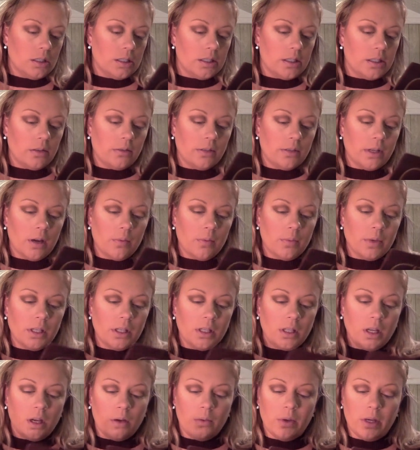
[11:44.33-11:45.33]
So now I'm going
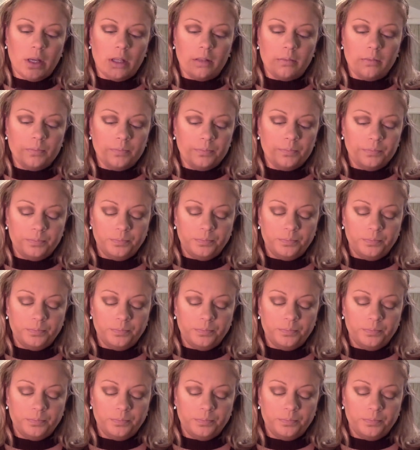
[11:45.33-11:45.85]
to go in,